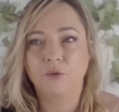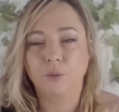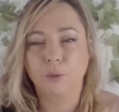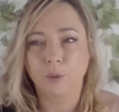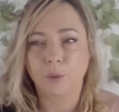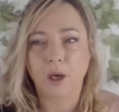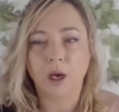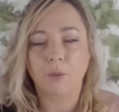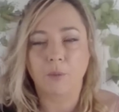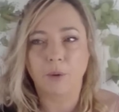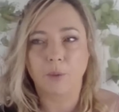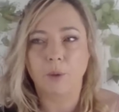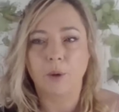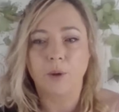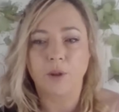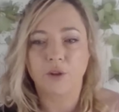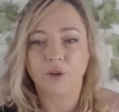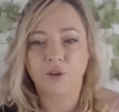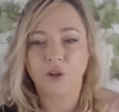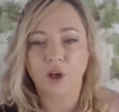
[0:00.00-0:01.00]
we
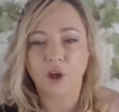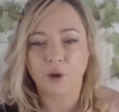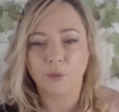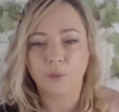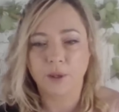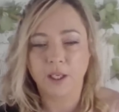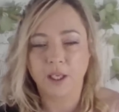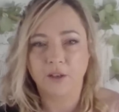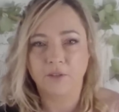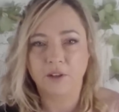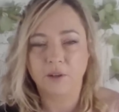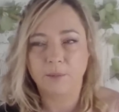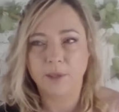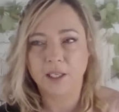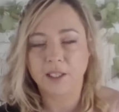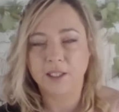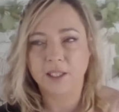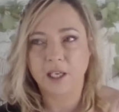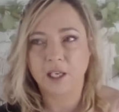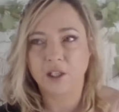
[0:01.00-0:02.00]
went through the opening of the
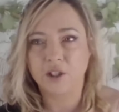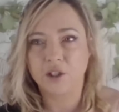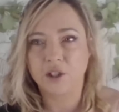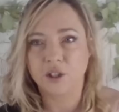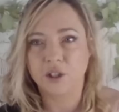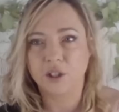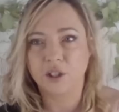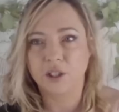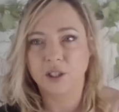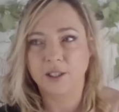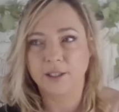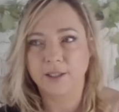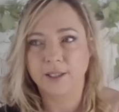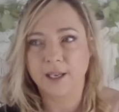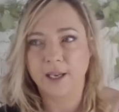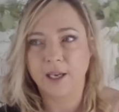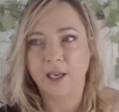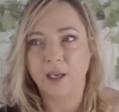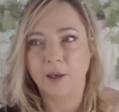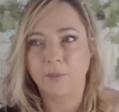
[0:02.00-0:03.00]

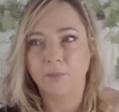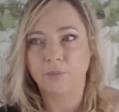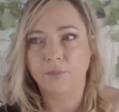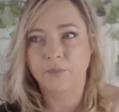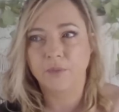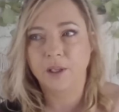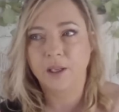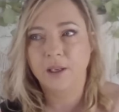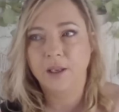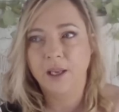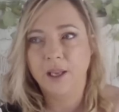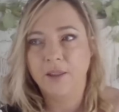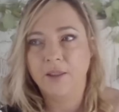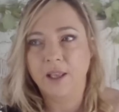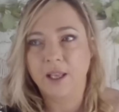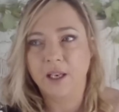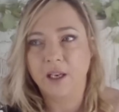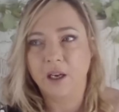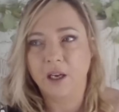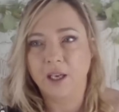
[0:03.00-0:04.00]
meditation.
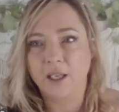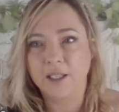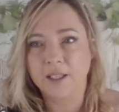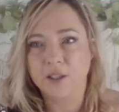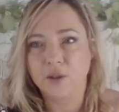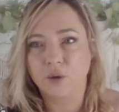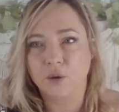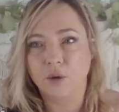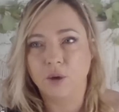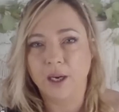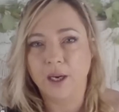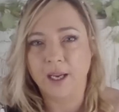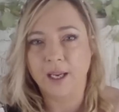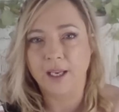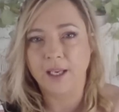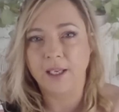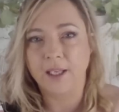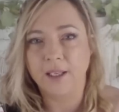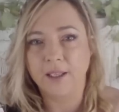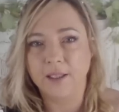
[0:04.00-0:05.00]
Then I saw
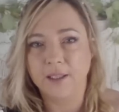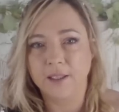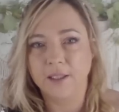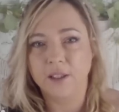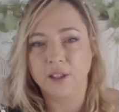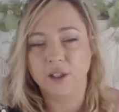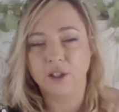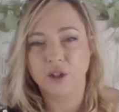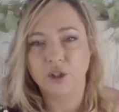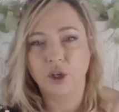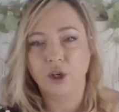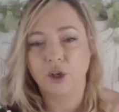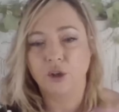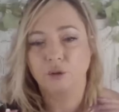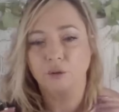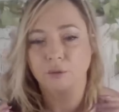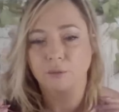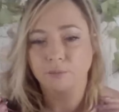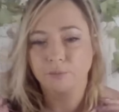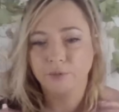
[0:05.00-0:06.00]
a
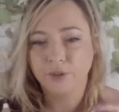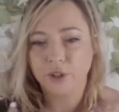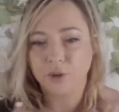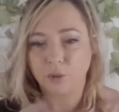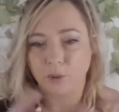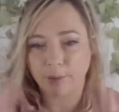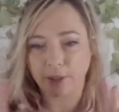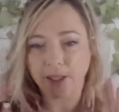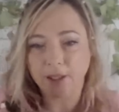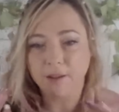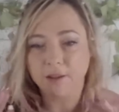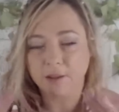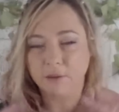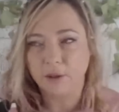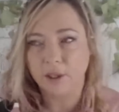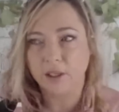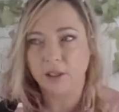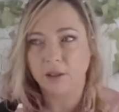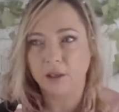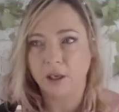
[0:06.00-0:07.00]
turtle swimming.
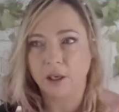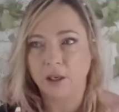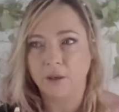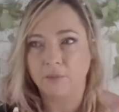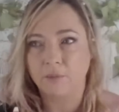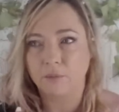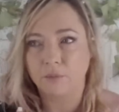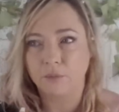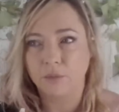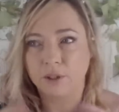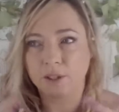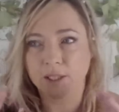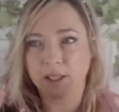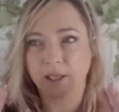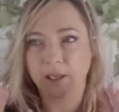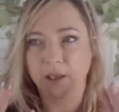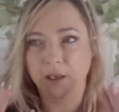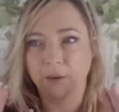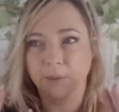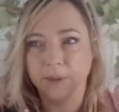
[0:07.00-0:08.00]
So I
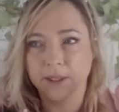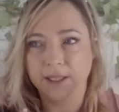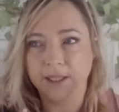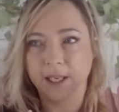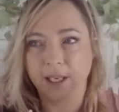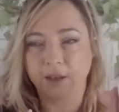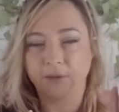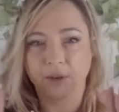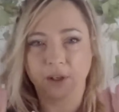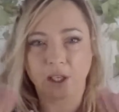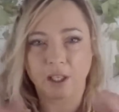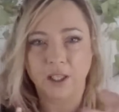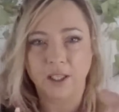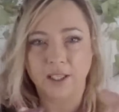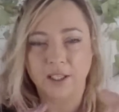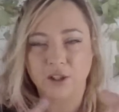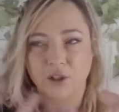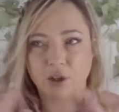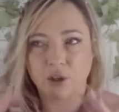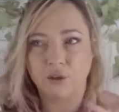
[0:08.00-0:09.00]
was seeing a very
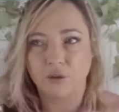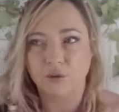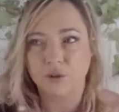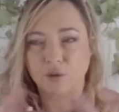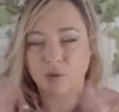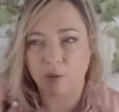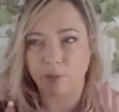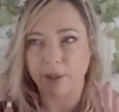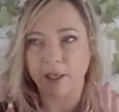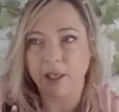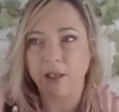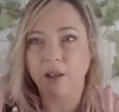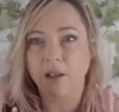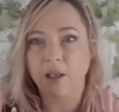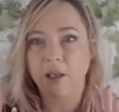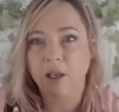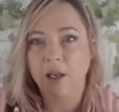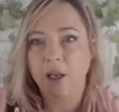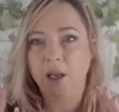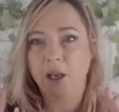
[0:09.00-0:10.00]
clear turtle swimming.
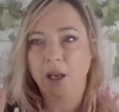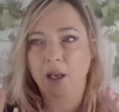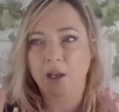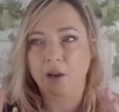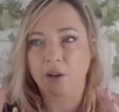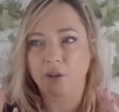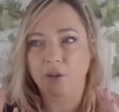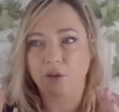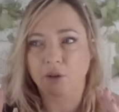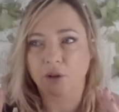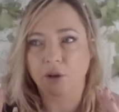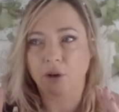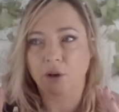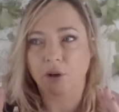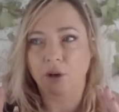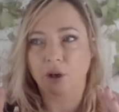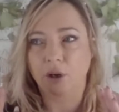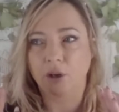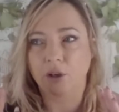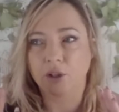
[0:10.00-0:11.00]
And I thought,
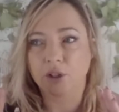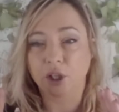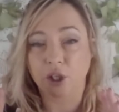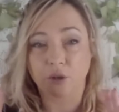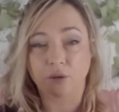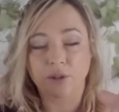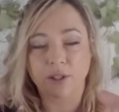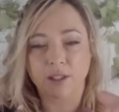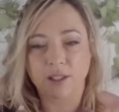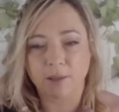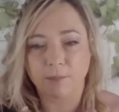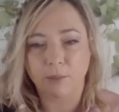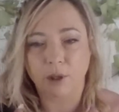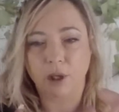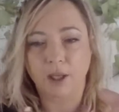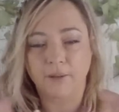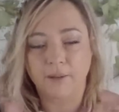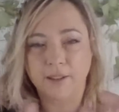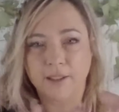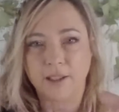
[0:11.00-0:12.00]
oh, turtles are
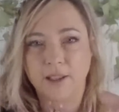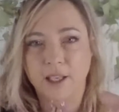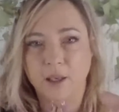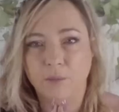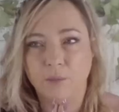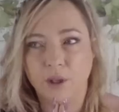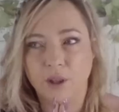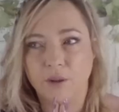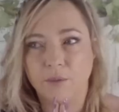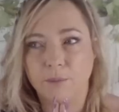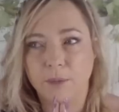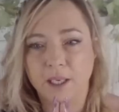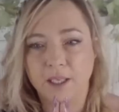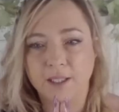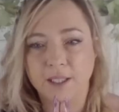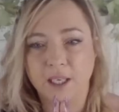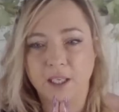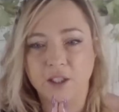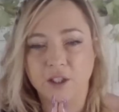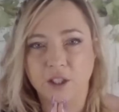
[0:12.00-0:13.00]
symbolic. That's the thing with
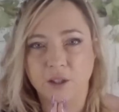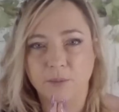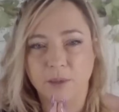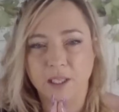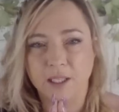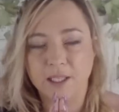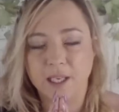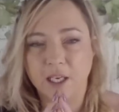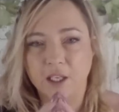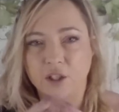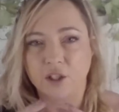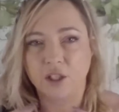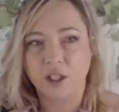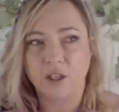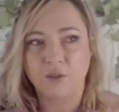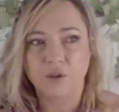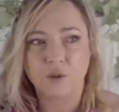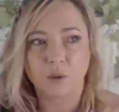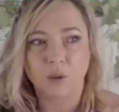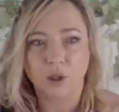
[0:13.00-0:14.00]
meditation. Meditation
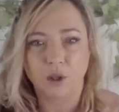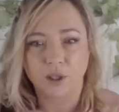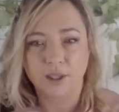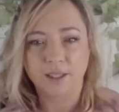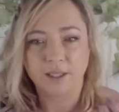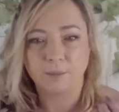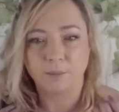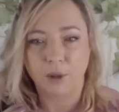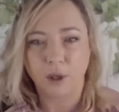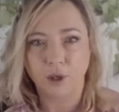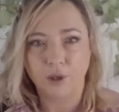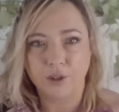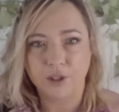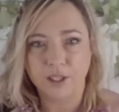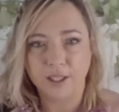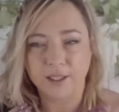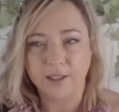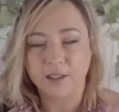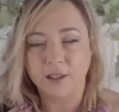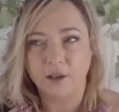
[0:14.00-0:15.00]
gives you a lot of
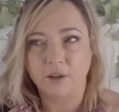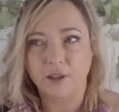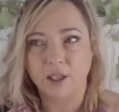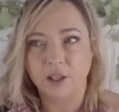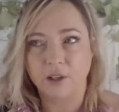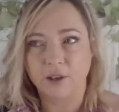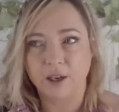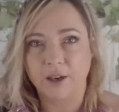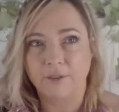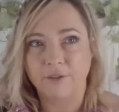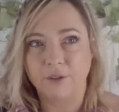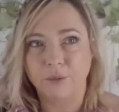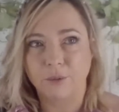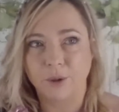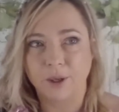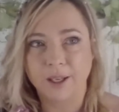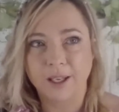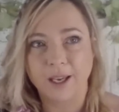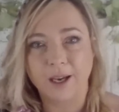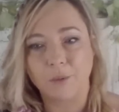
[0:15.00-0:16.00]
symbology. So then you have to
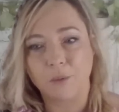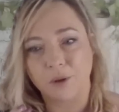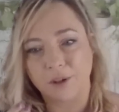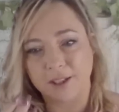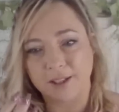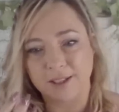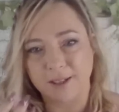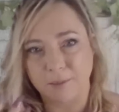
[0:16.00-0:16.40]
work out what the